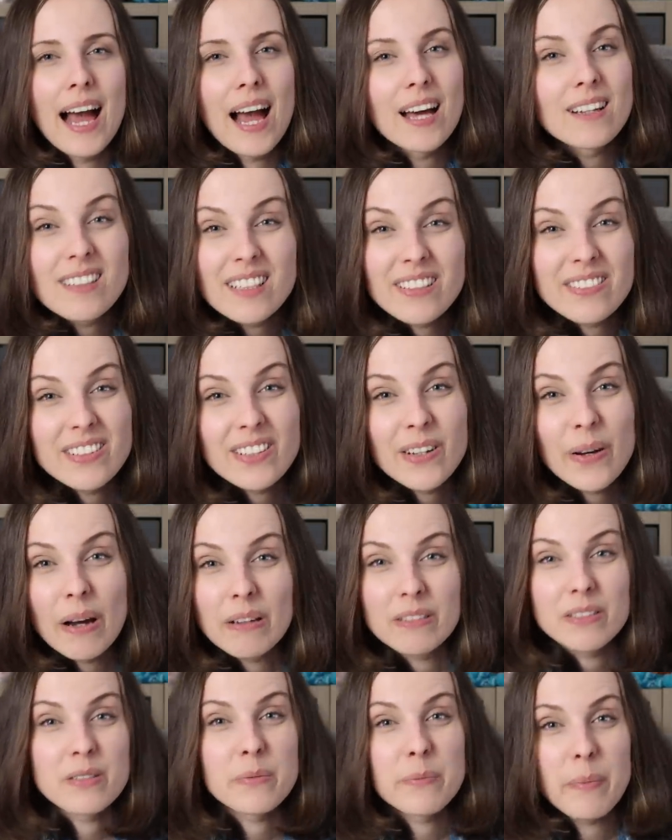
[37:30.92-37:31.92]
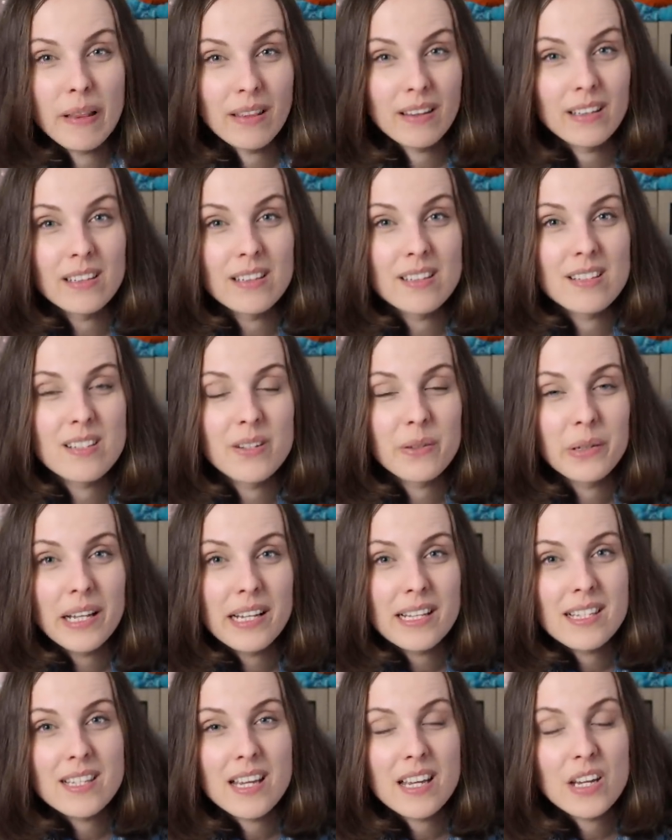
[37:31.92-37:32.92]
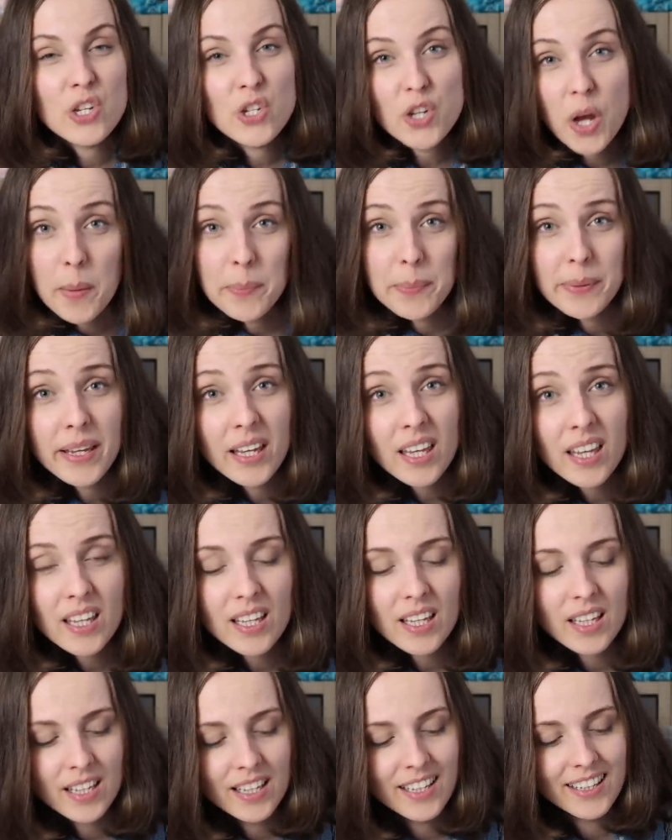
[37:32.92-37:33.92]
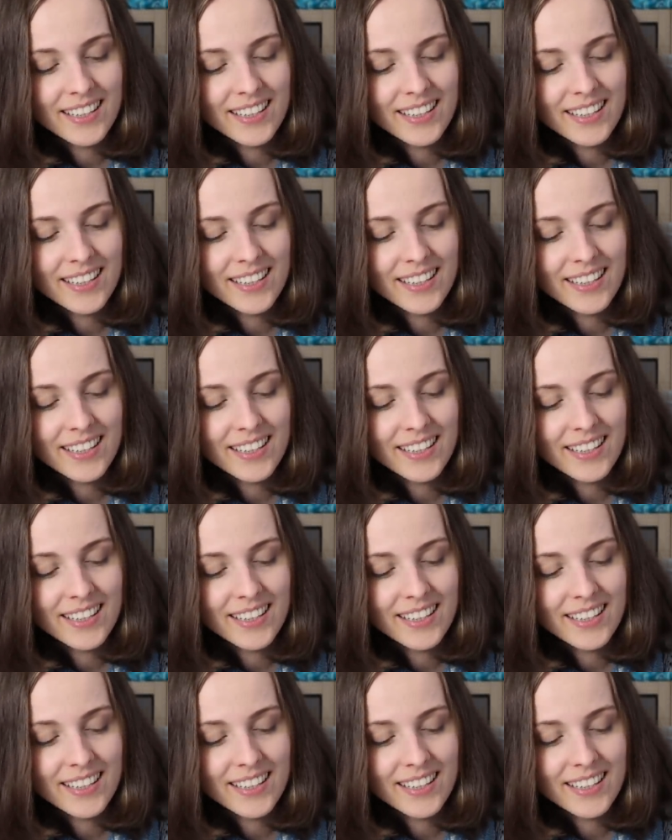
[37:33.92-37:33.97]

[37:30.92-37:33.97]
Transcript: I don't even know how to spell it, so let's say shopping.